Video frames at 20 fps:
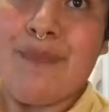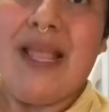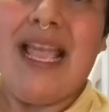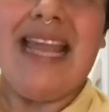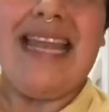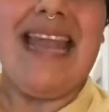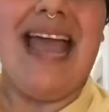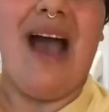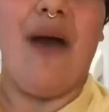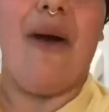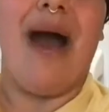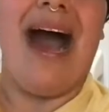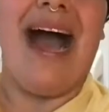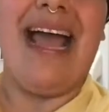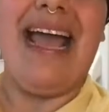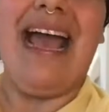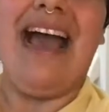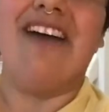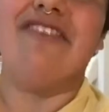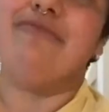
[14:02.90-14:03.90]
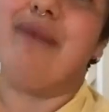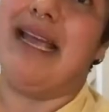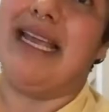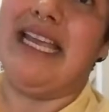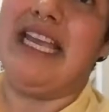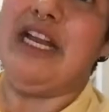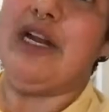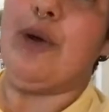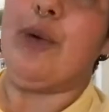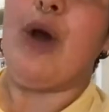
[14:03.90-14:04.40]
Now, I have my
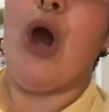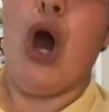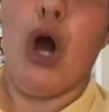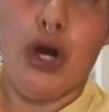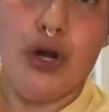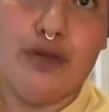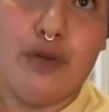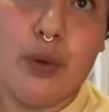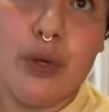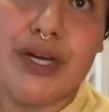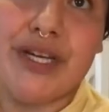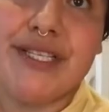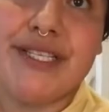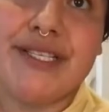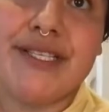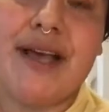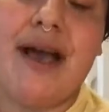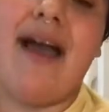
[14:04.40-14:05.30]
keto carnivores,